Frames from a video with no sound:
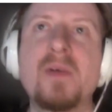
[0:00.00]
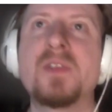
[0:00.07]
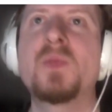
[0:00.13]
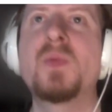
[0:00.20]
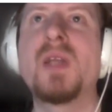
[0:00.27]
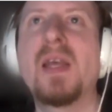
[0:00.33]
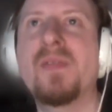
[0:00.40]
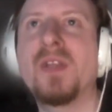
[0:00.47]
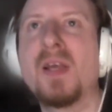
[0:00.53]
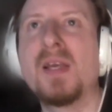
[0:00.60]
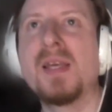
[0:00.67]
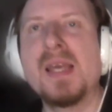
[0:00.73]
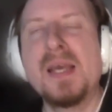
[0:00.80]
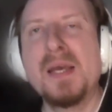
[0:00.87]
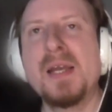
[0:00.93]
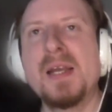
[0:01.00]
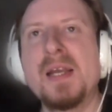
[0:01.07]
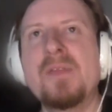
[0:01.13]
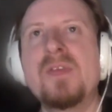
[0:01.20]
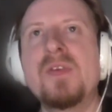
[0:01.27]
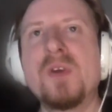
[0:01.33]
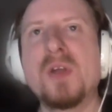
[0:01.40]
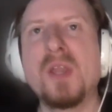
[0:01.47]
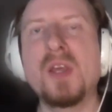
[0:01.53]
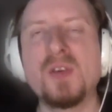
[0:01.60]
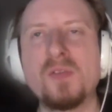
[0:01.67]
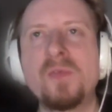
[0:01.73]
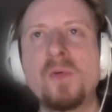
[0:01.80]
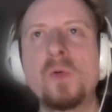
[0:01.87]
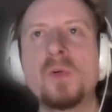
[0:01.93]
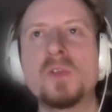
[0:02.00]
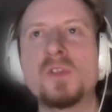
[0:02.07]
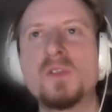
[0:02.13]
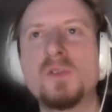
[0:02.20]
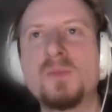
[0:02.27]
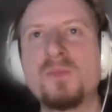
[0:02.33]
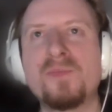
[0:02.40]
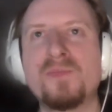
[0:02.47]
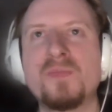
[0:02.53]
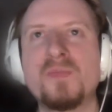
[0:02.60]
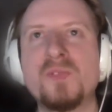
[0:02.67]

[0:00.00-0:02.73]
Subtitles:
powers or whatever, like if you've got like force